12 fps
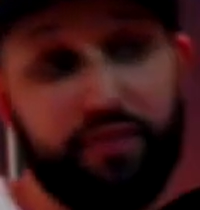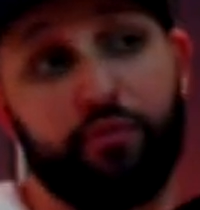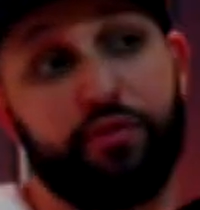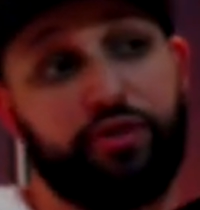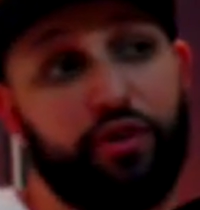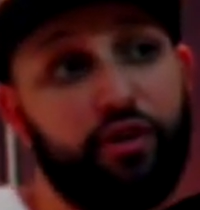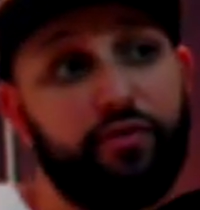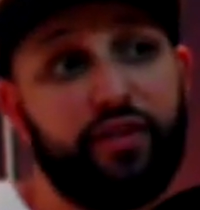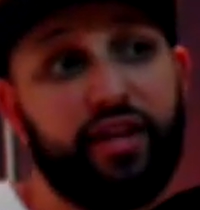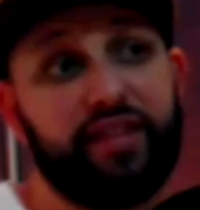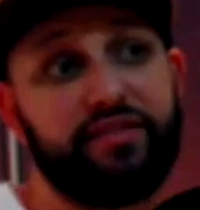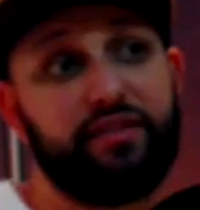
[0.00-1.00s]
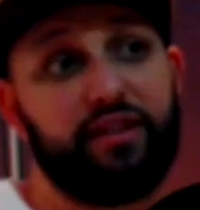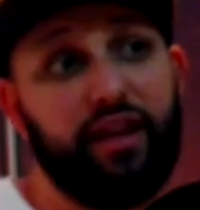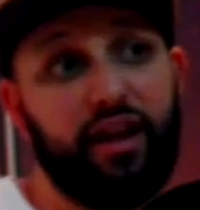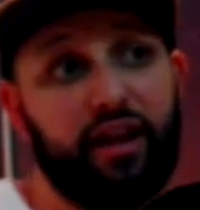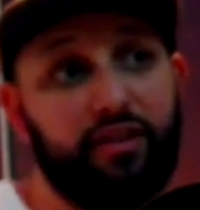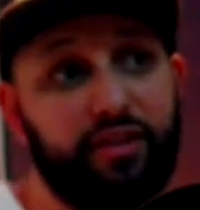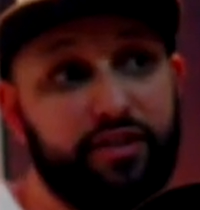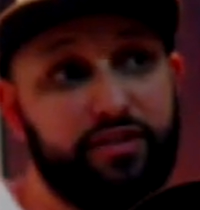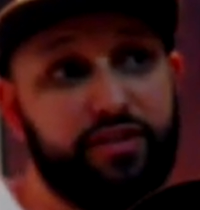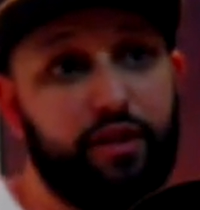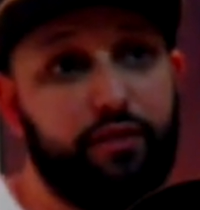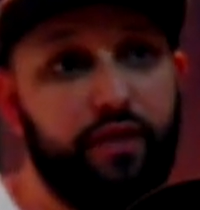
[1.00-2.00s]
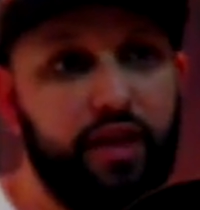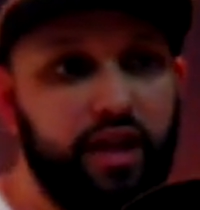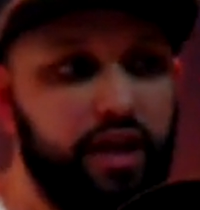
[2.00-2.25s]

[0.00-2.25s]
we have the return of a guest like yourself,